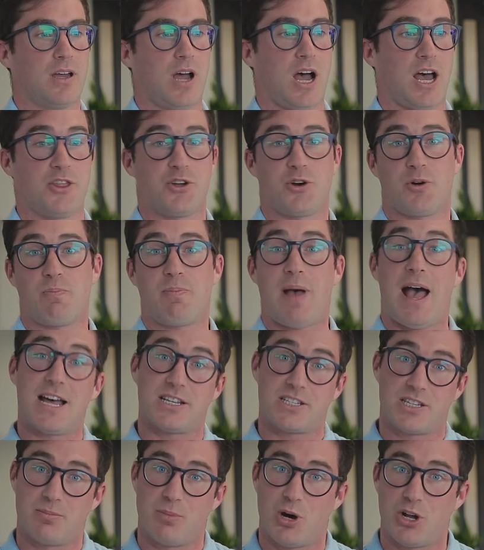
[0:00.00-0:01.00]
either
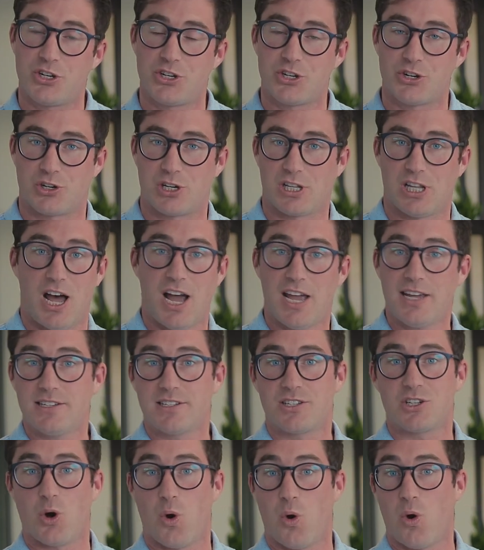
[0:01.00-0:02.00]
pass them on to your
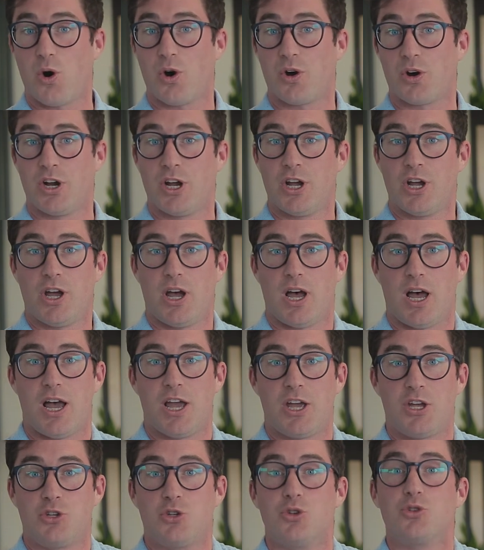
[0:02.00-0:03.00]
client or
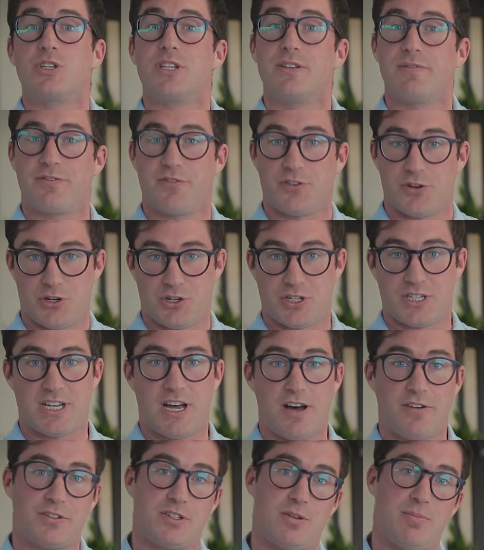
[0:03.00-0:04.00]
use them for
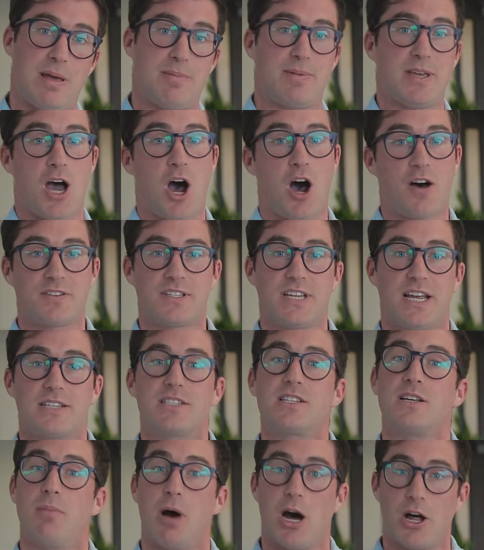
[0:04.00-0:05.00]
yourself to maybe offset
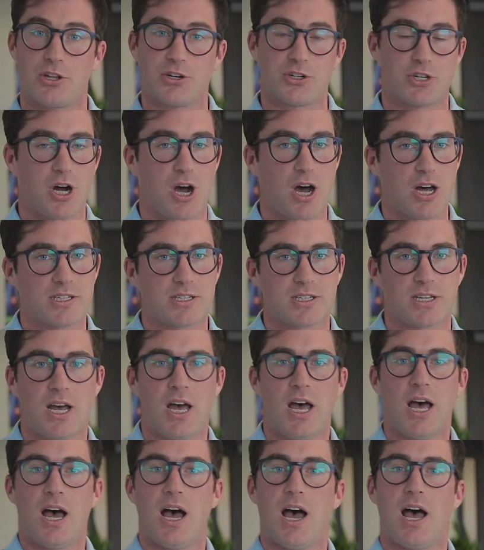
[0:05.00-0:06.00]
some other costs.
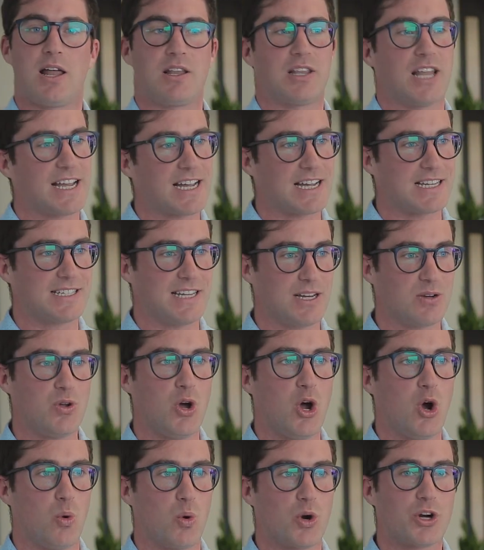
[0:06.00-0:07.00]
Like I said,
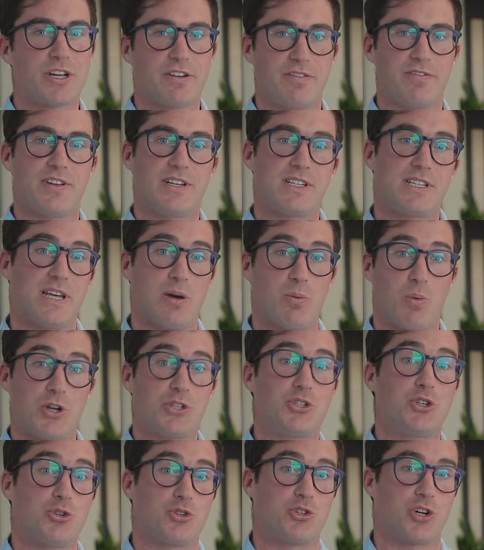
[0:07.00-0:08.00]
we're convinced that
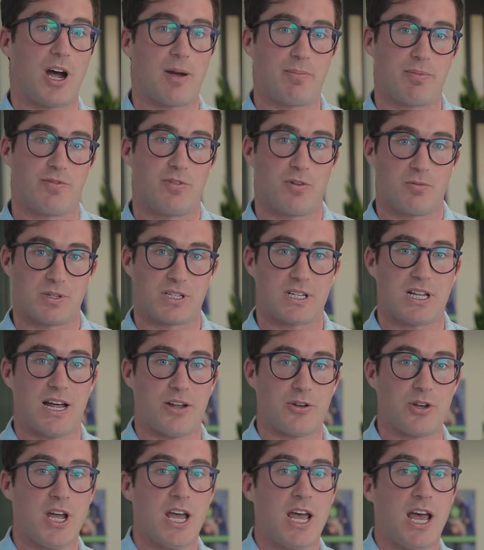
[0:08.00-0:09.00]
once you try Performance
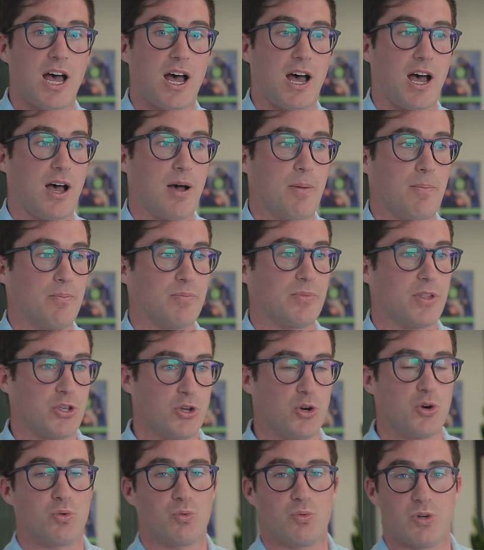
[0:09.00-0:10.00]
Cloud,
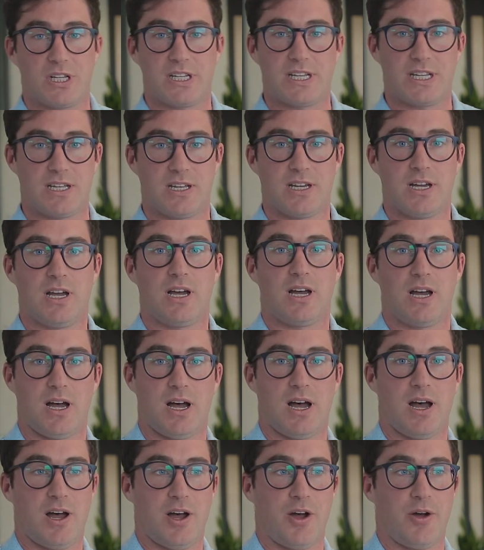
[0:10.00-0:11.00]

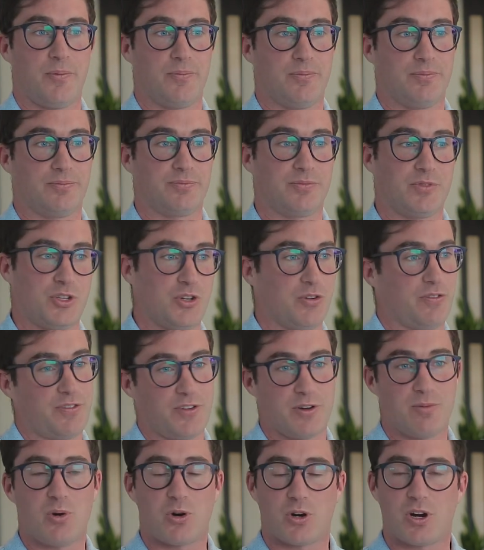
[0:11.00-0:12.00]
you'll
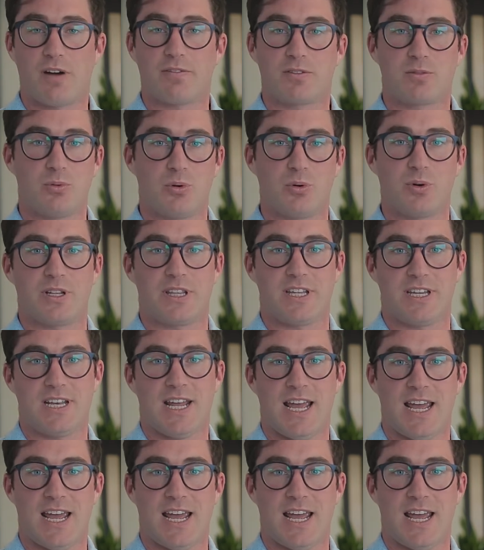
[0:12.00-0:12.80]
feel more comfortable with it,